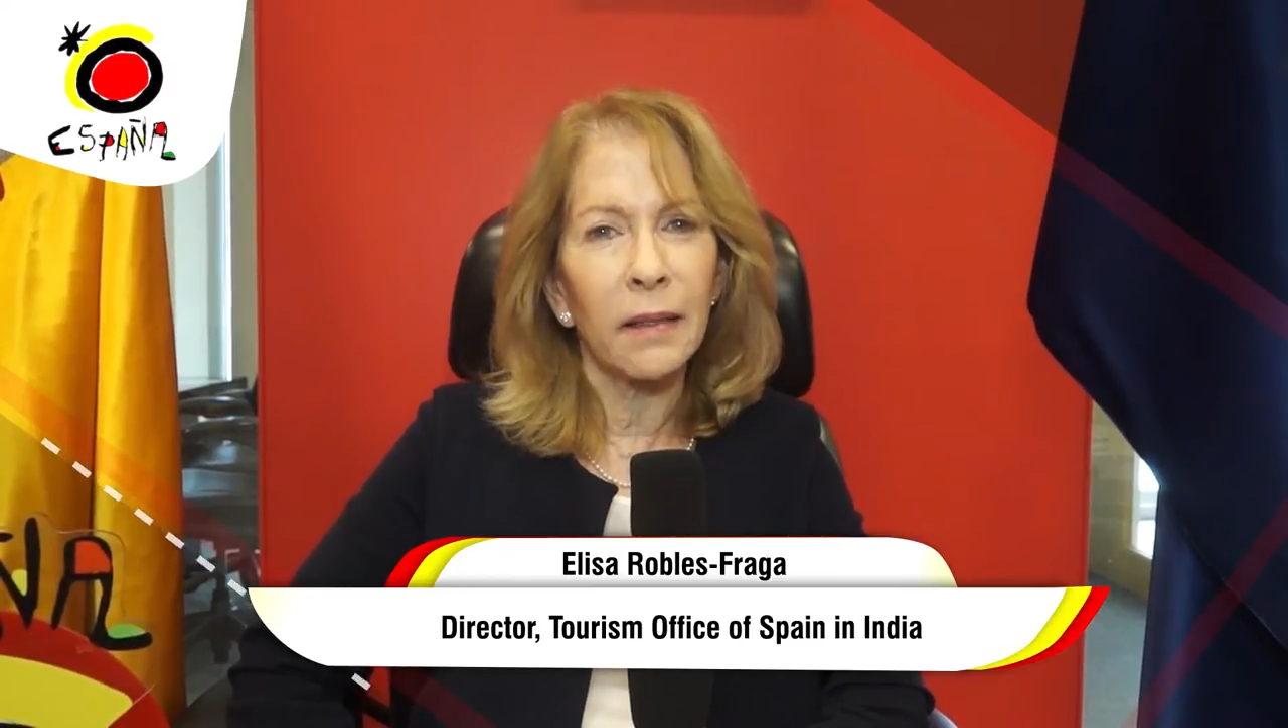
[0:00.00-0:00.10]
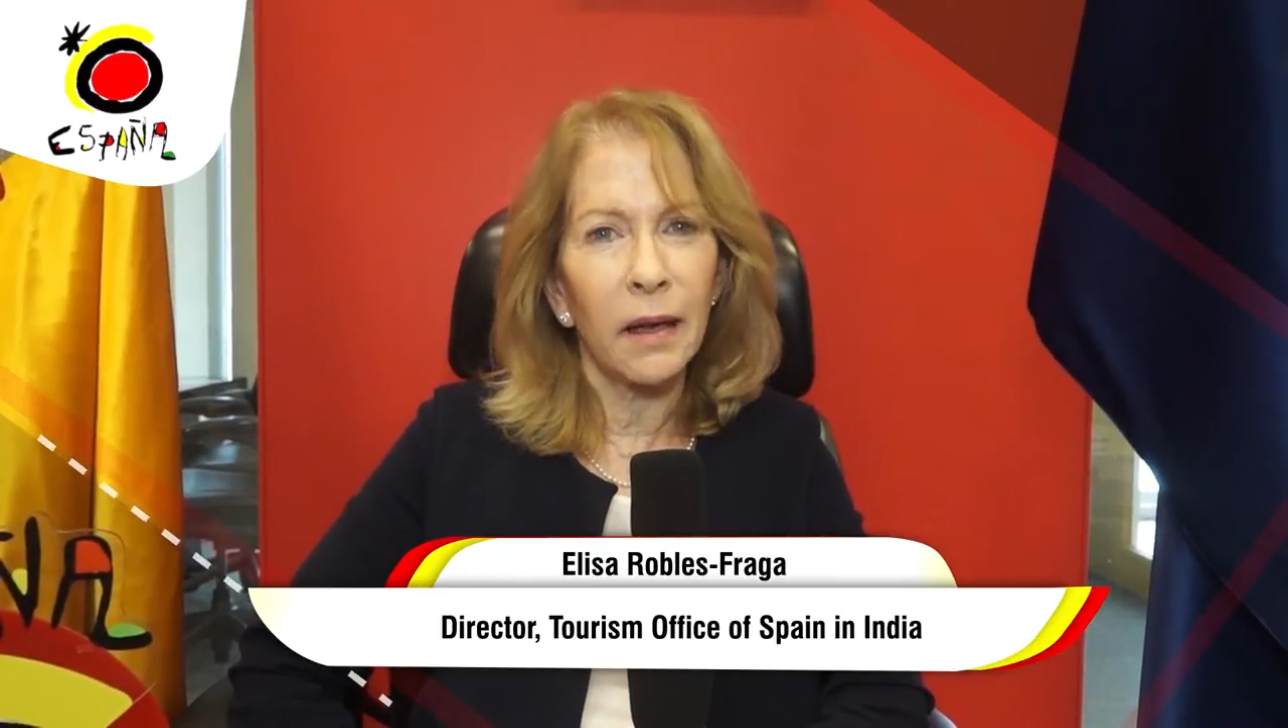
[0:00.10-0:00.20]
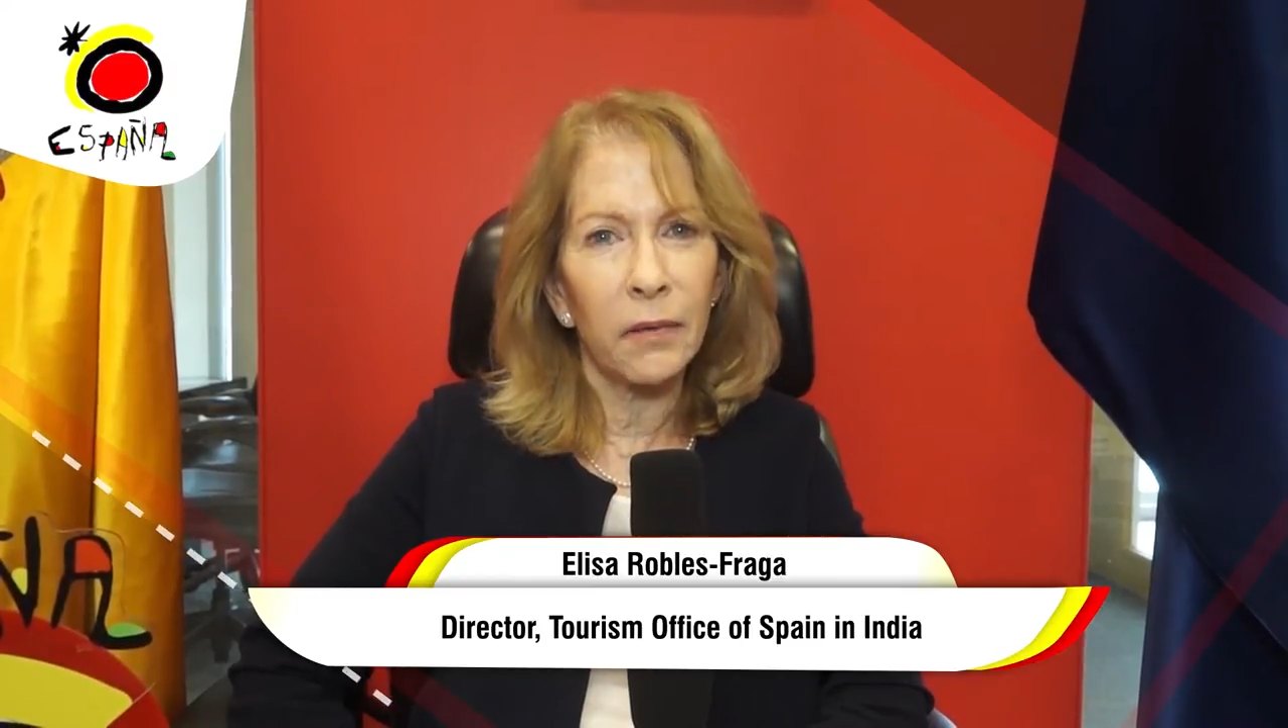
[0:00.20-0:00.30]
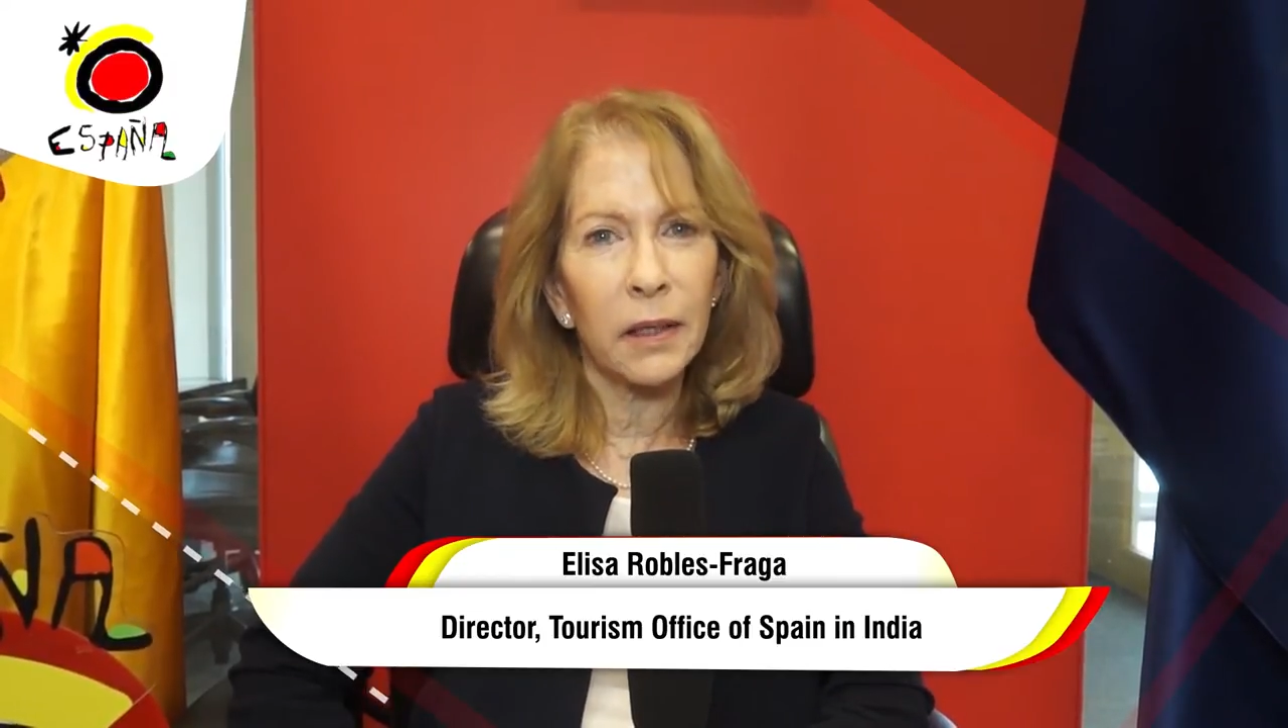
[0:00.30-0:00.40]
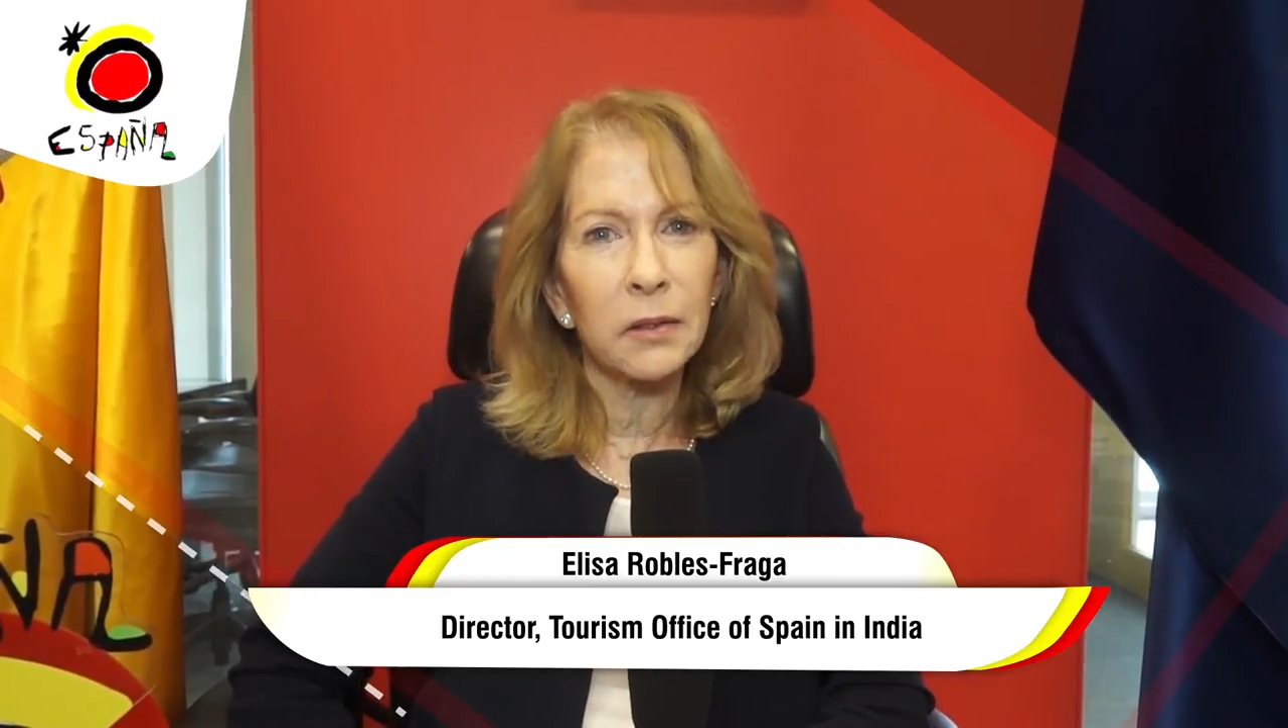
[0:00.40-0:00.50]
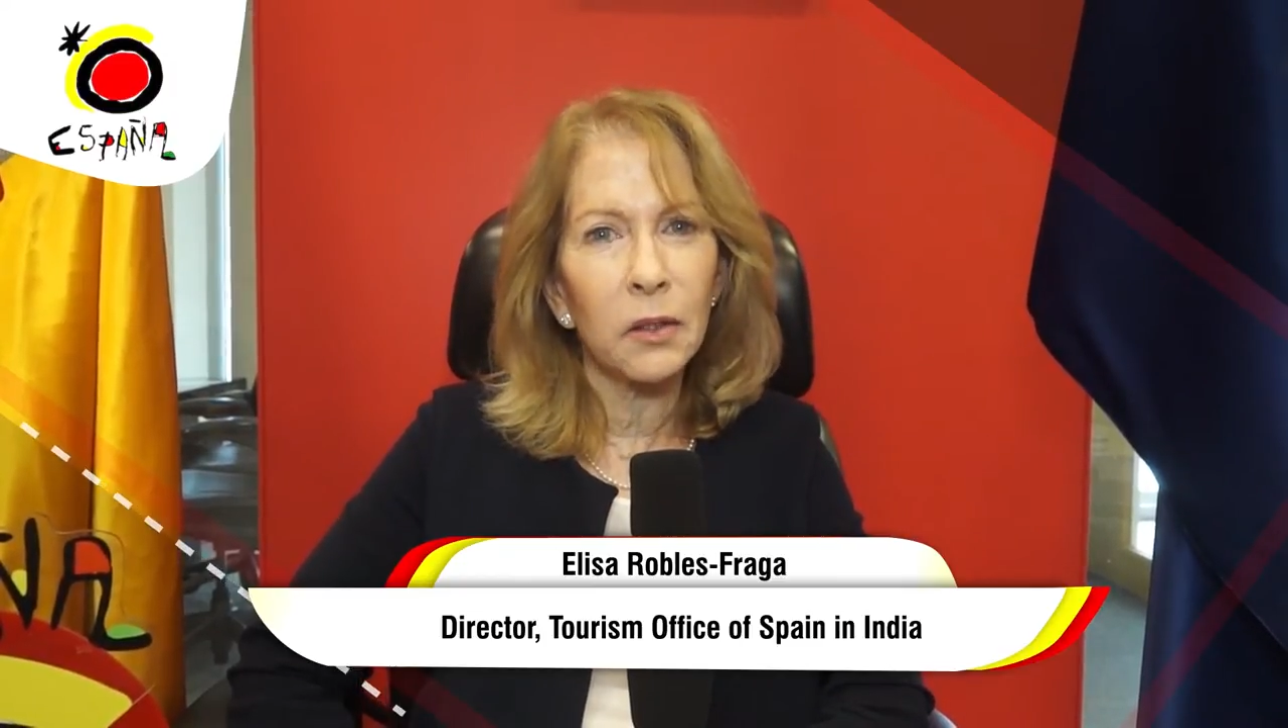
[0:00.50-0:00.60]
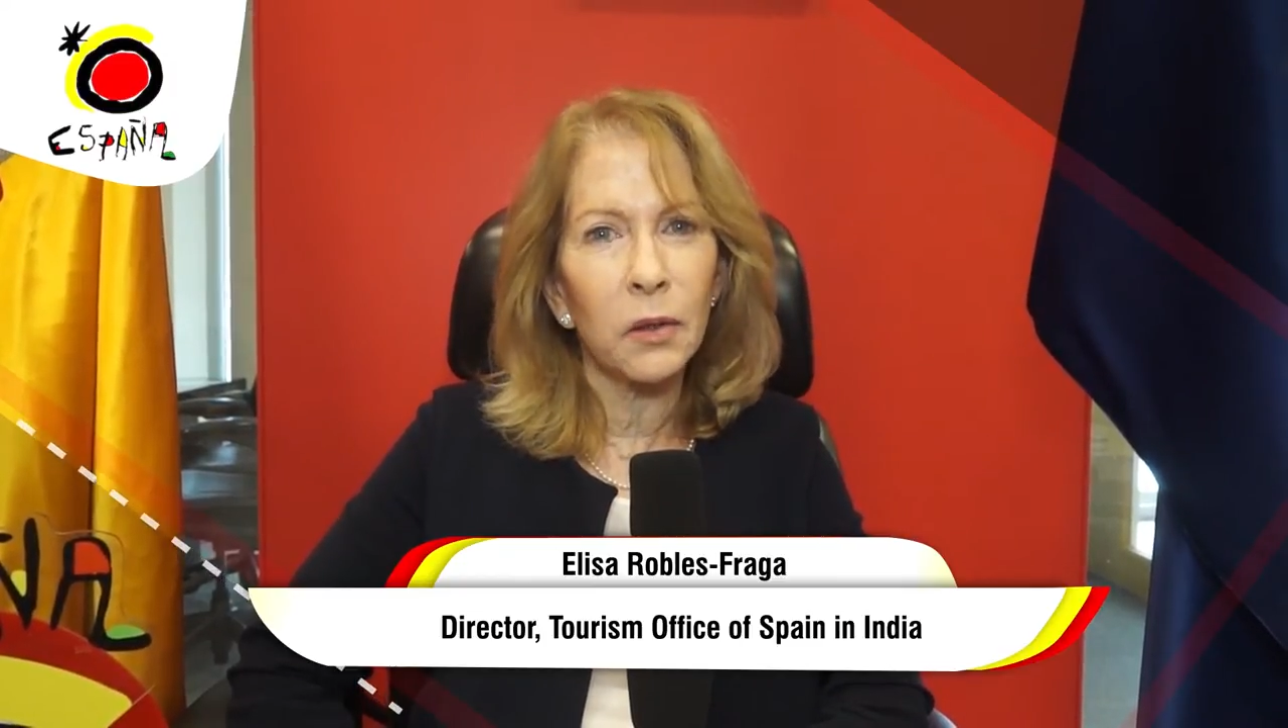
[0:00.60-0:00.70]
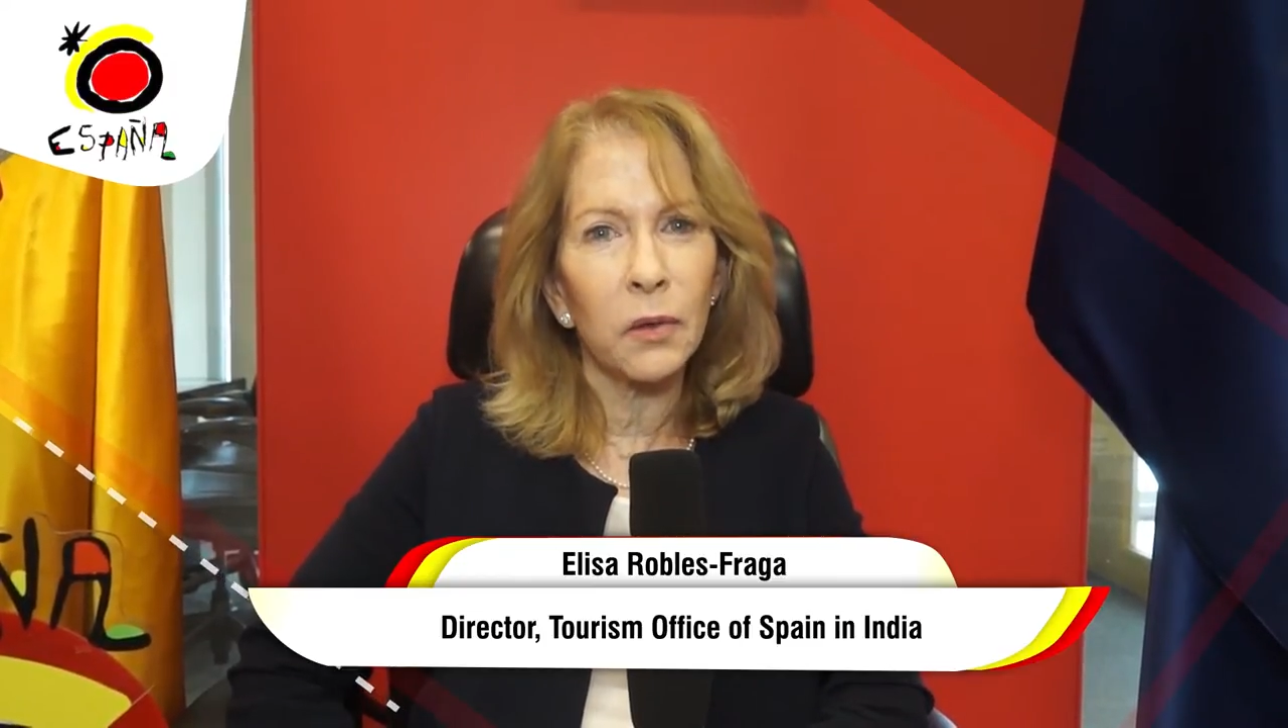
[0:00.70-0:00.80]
director